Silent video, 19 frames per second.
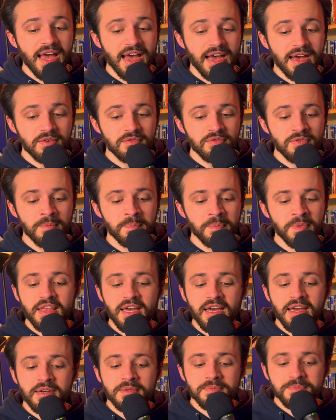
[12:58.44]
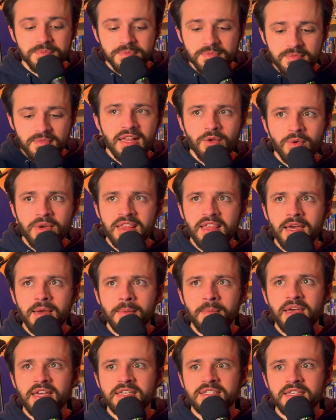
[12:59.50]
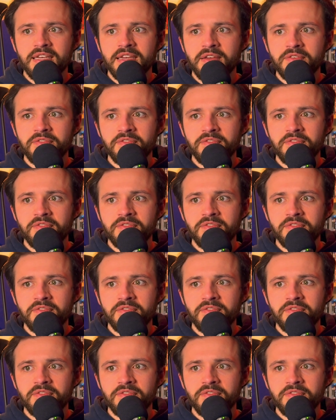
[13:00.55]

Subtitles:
have, but then following them as